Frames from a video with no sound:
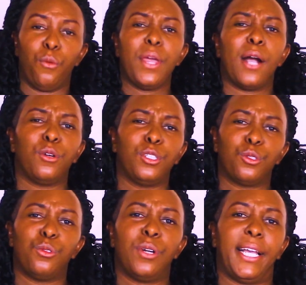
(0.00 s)
We are going
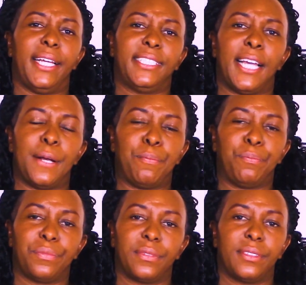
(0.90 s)
to look at
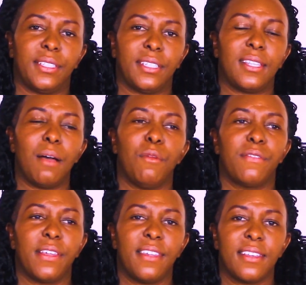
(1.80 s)
some of
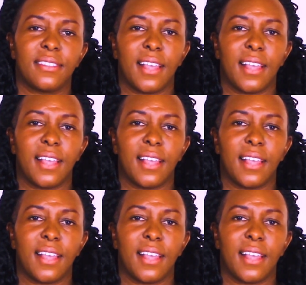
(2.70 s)
the things